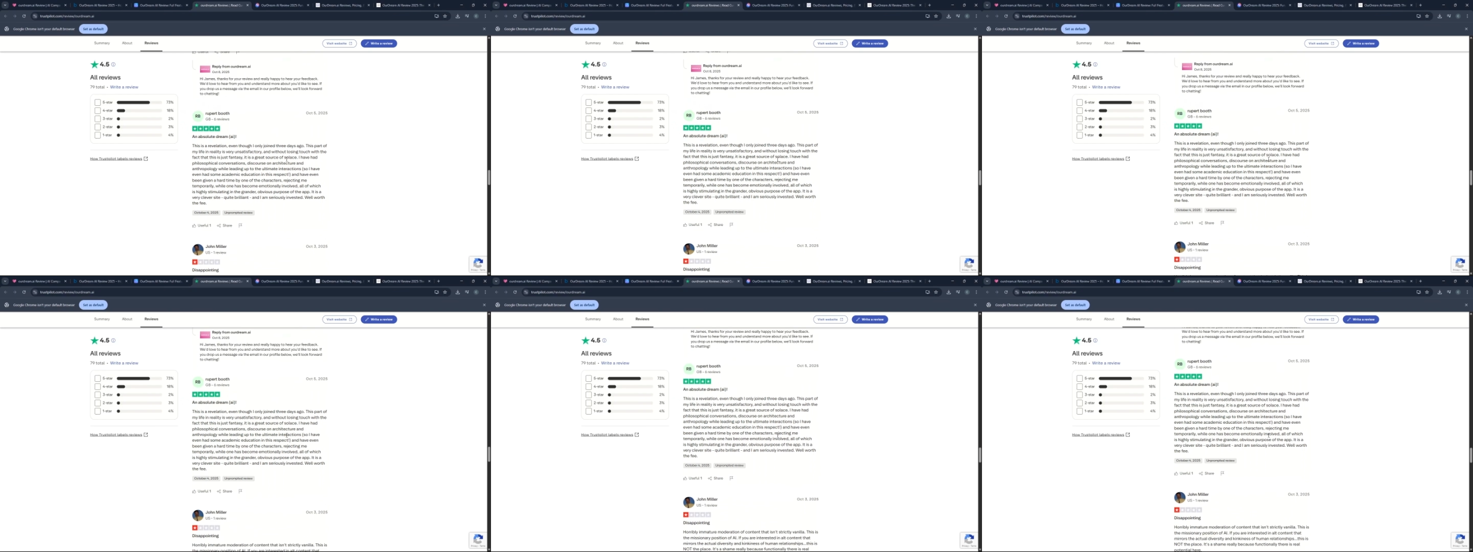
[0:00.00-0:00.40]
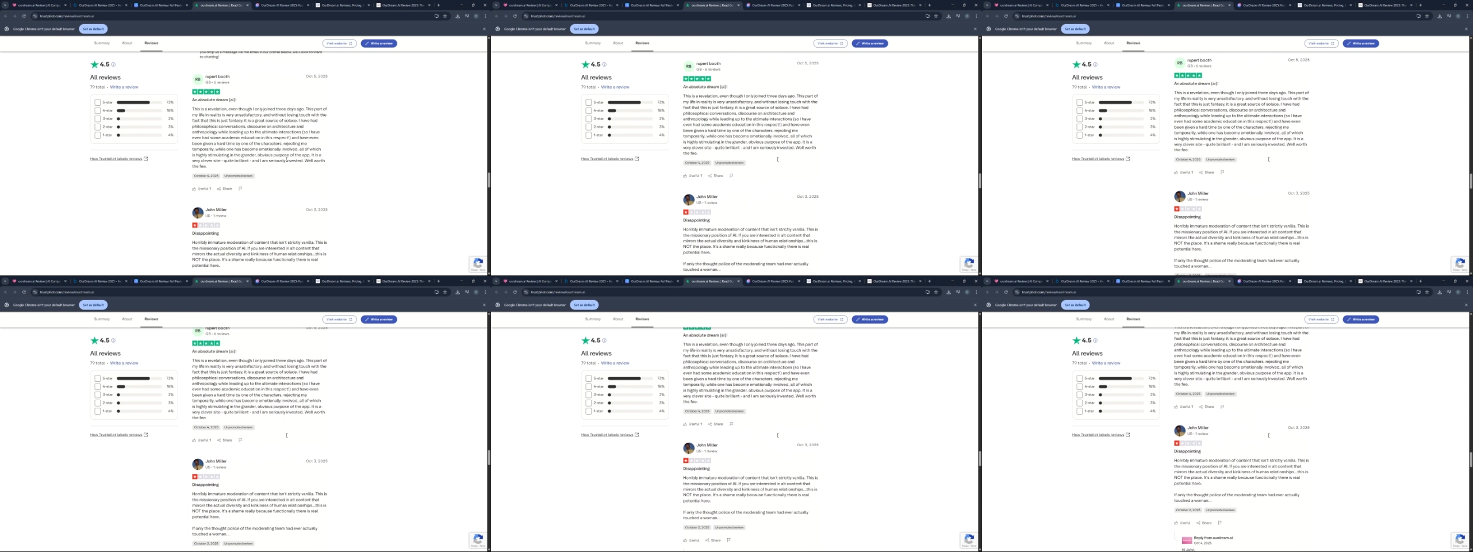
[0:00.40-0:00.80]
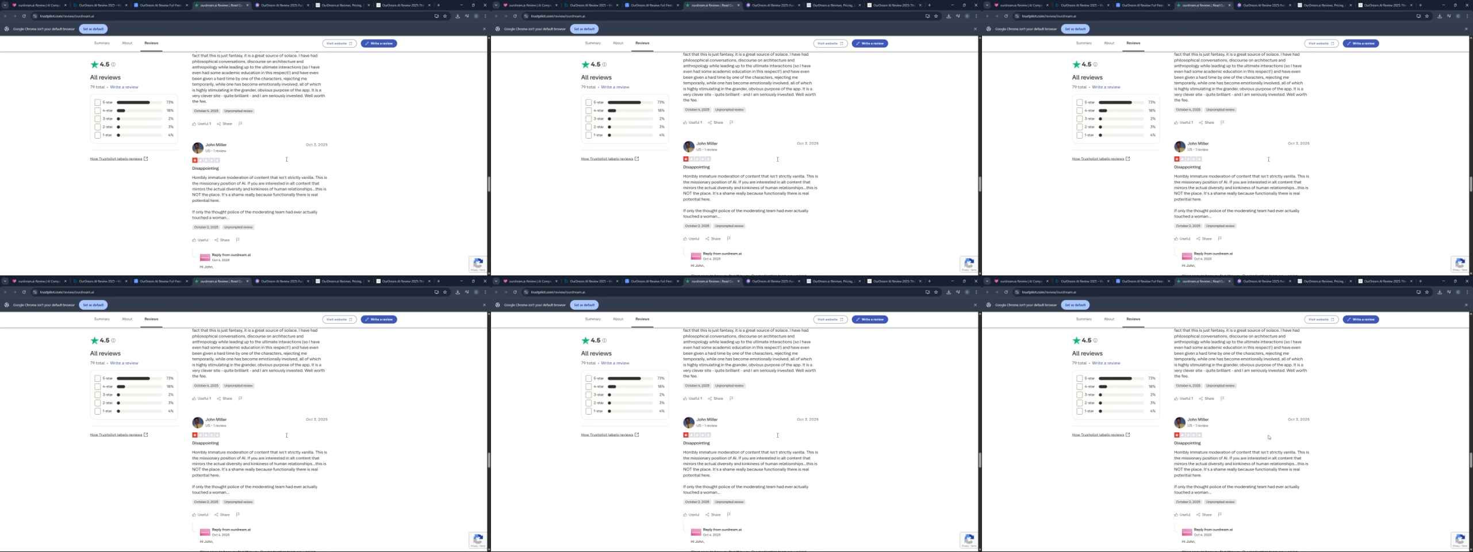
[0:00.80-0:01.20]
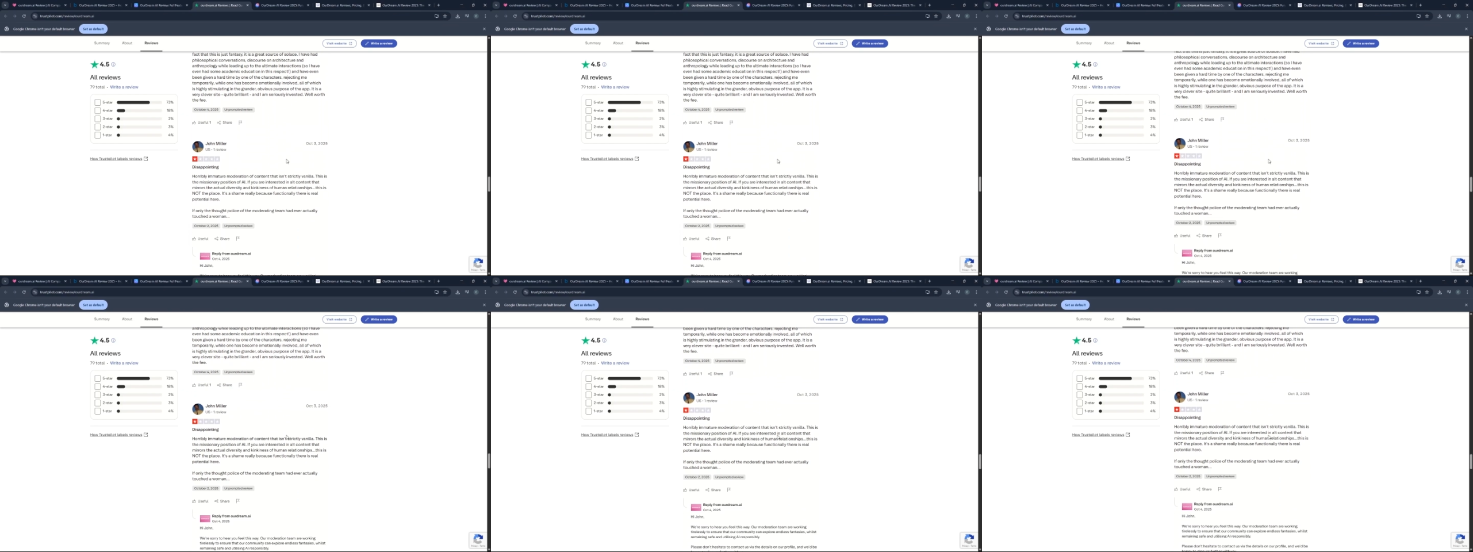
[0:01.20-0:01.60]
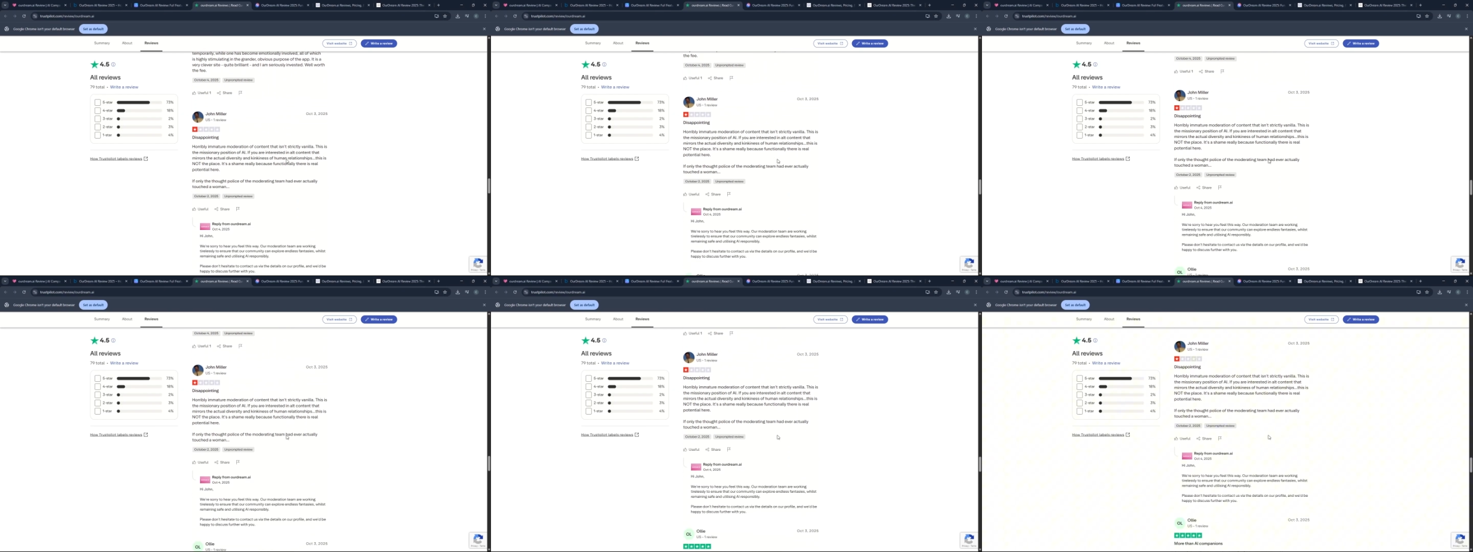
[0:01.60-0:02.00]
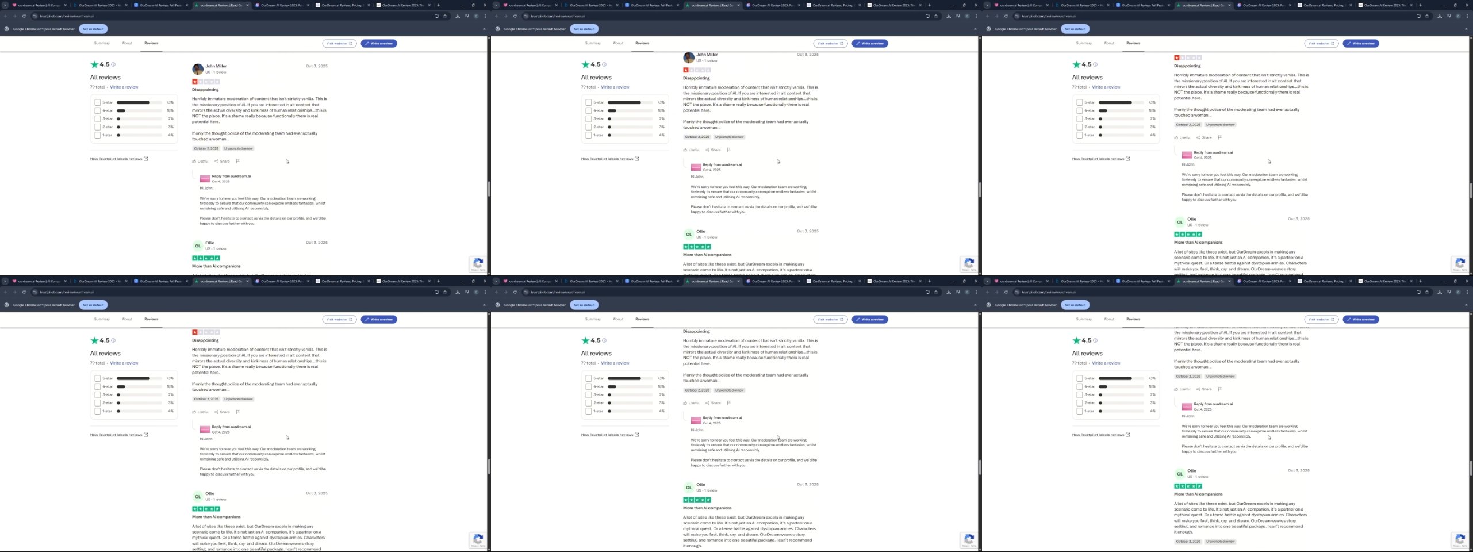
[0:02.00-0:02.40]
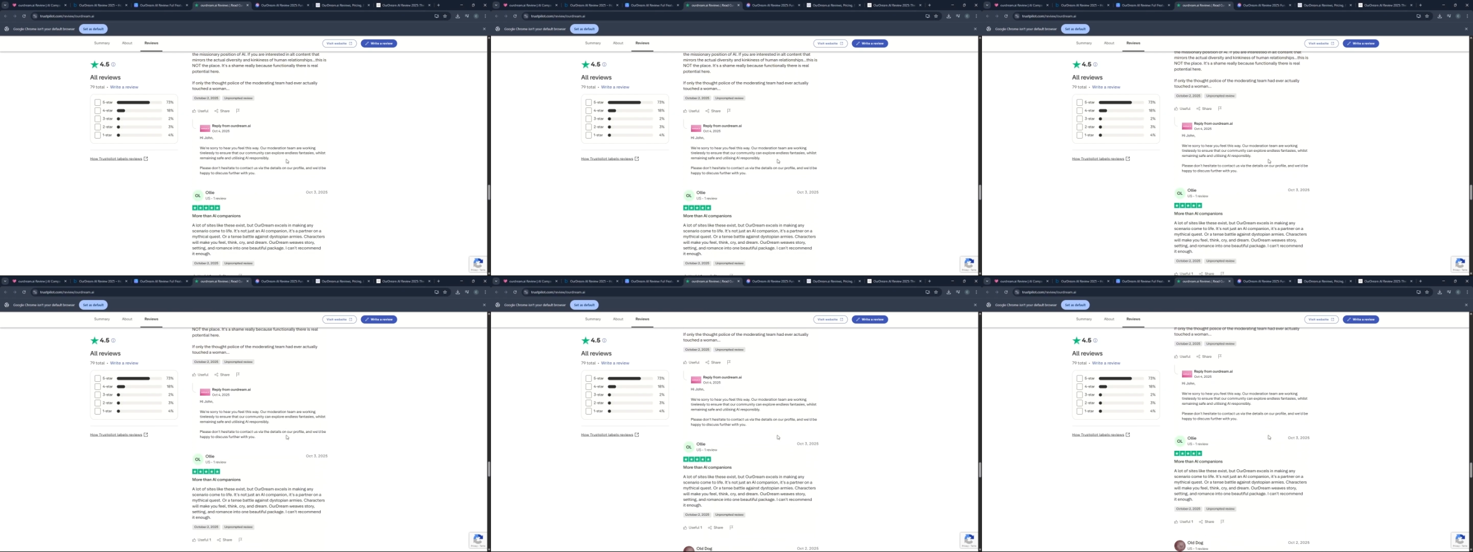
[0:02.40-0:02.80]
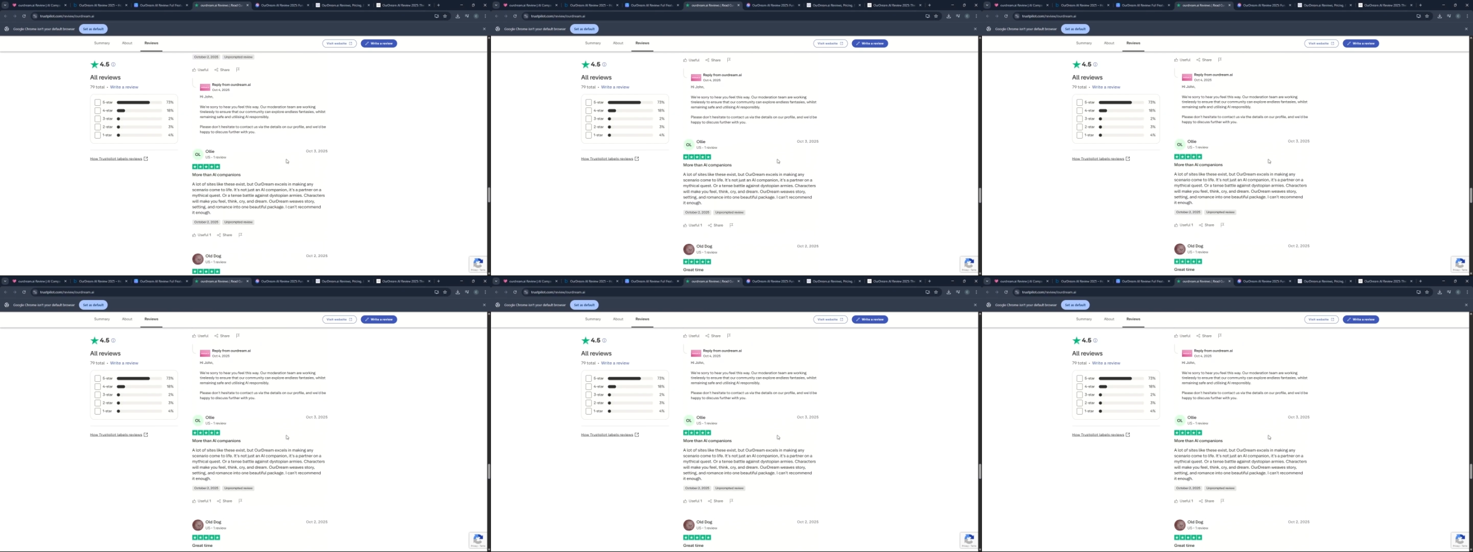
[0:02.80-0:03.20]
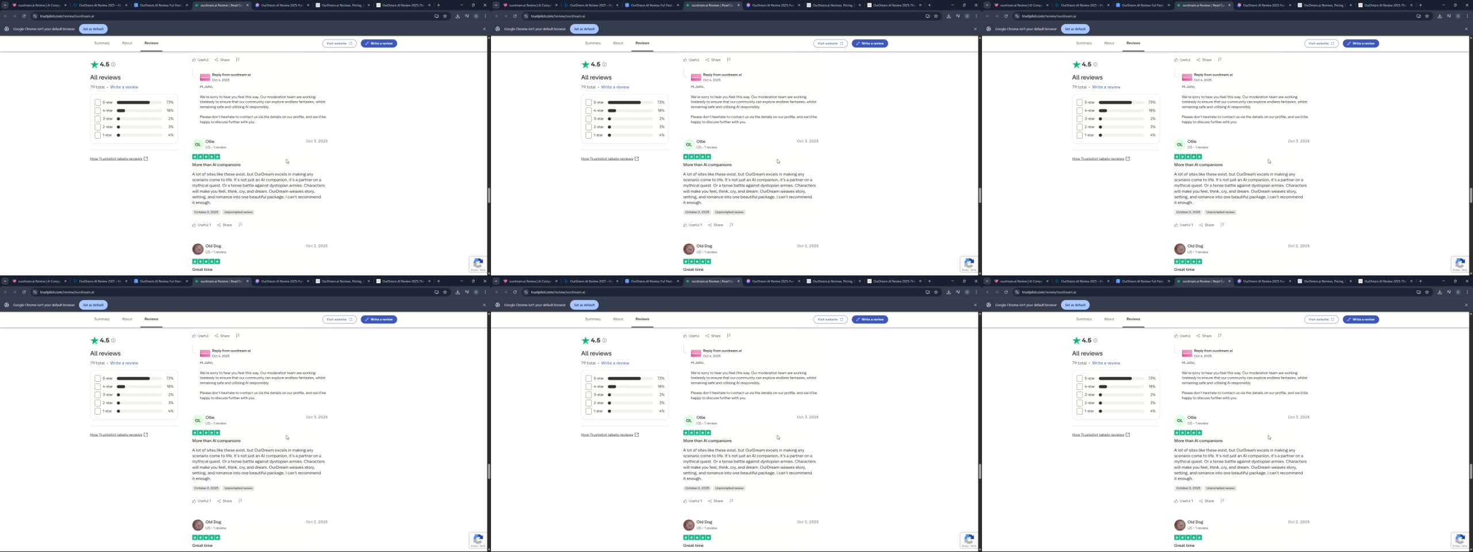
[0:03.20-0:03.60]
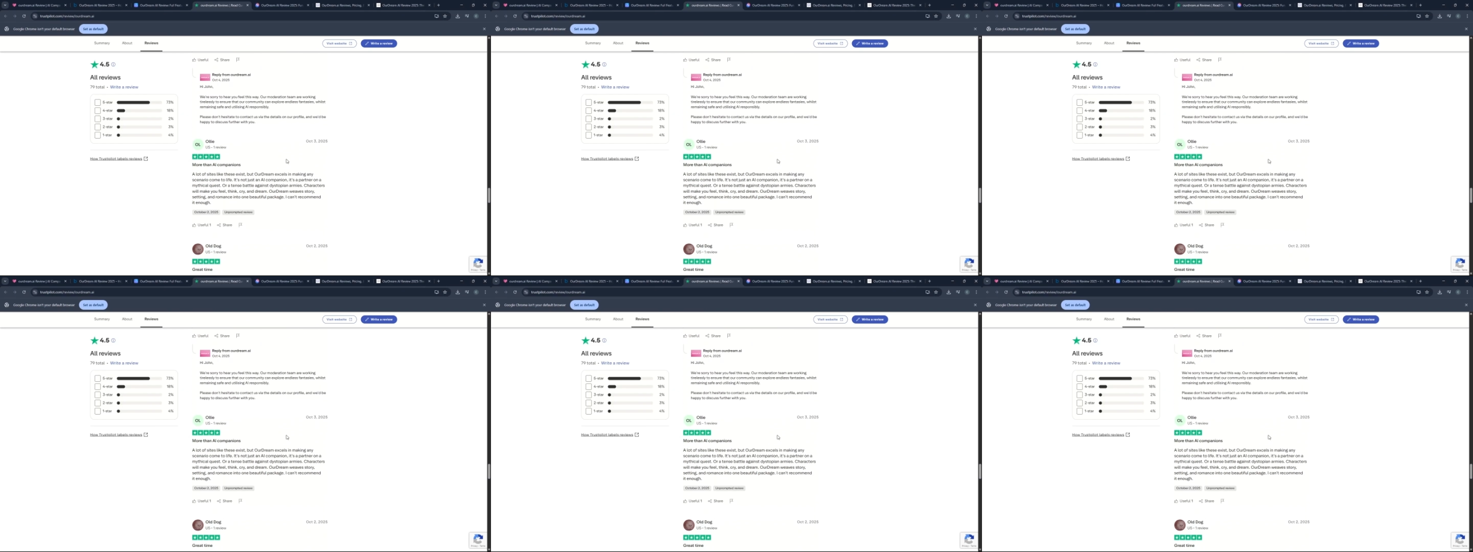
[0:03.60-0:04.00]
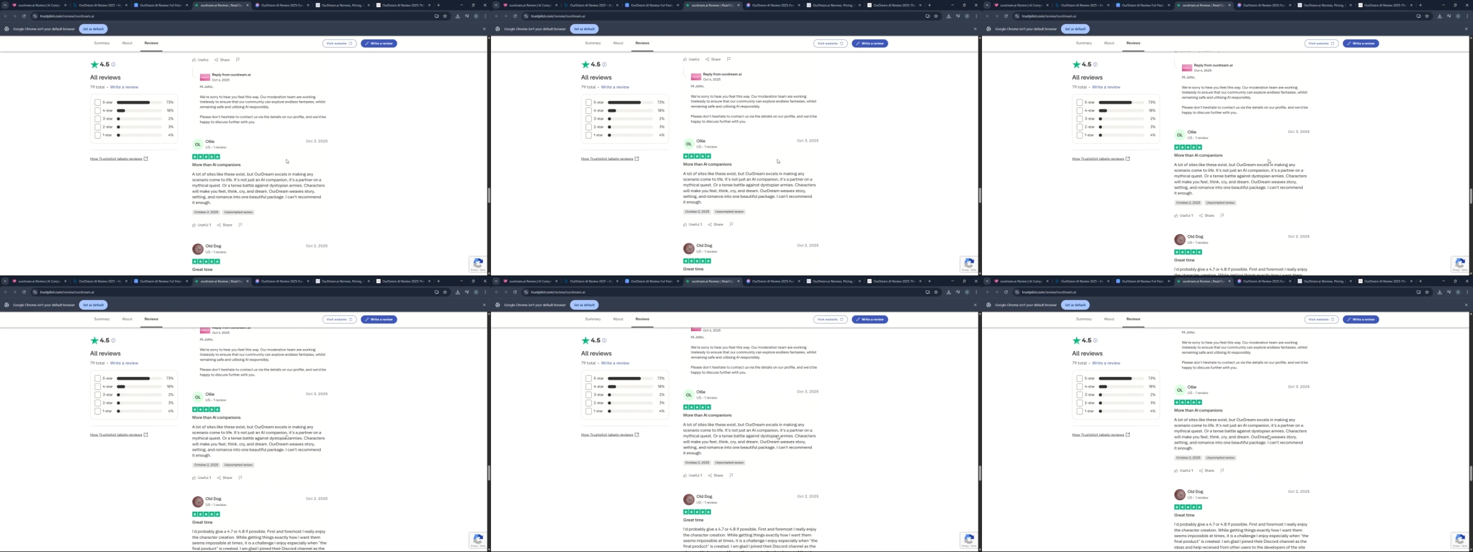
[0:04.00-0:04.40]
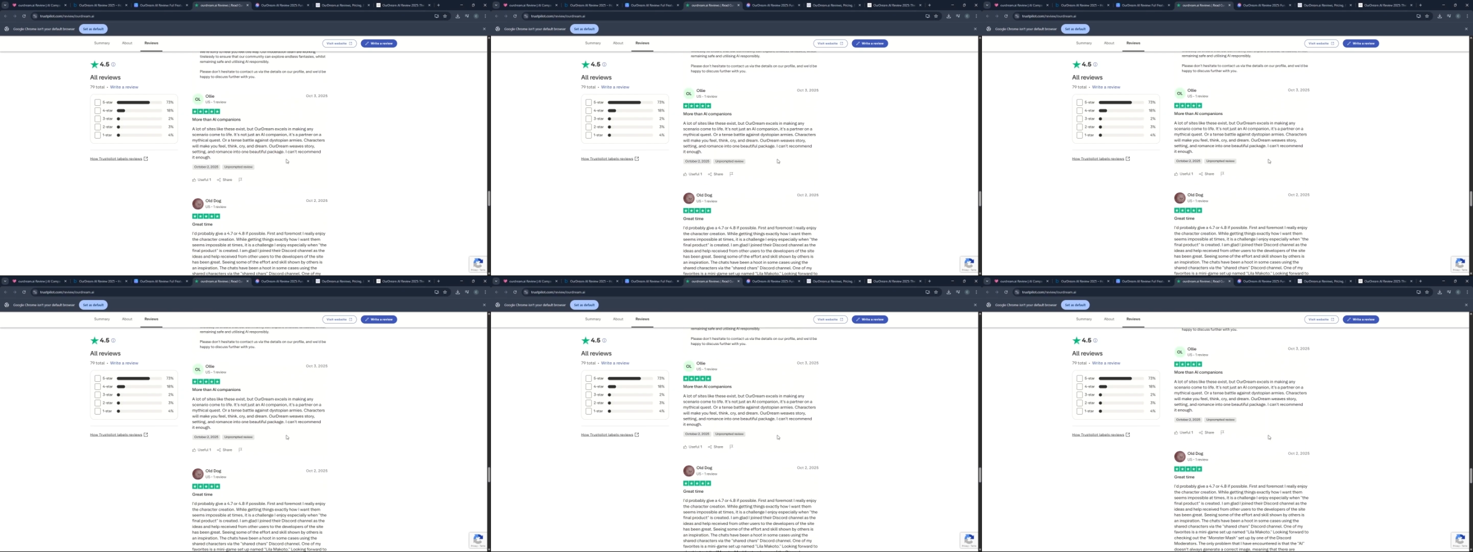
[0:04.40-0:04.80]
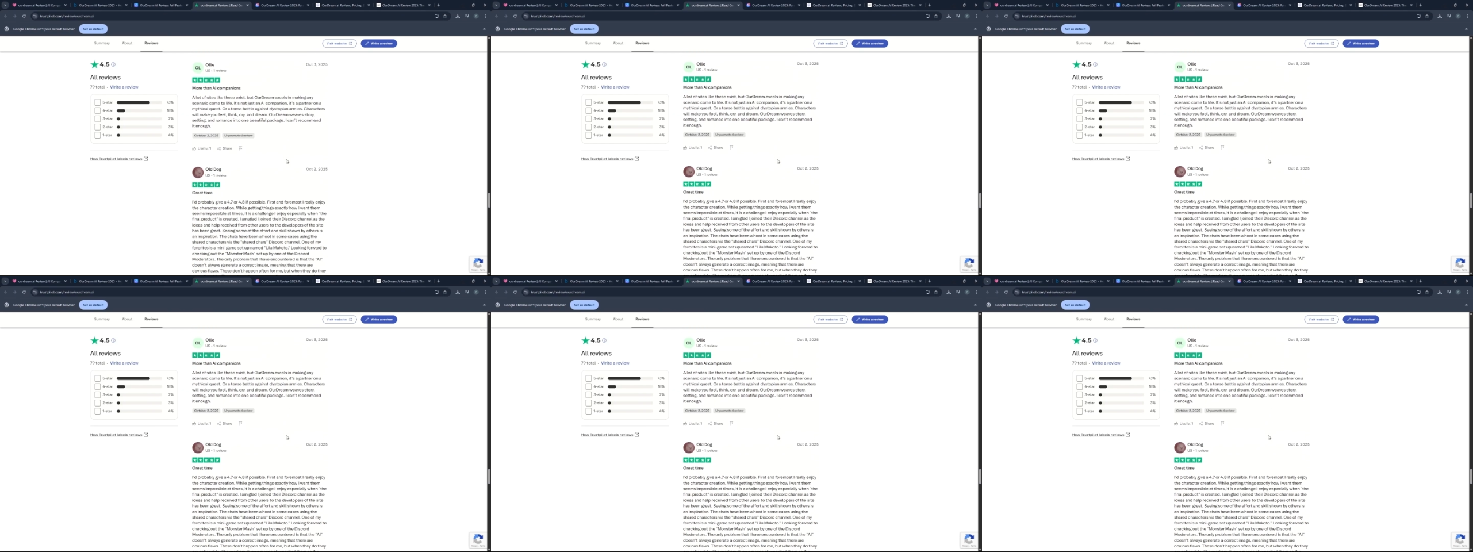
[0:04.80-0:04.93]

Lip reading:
[unreadable: no face in view]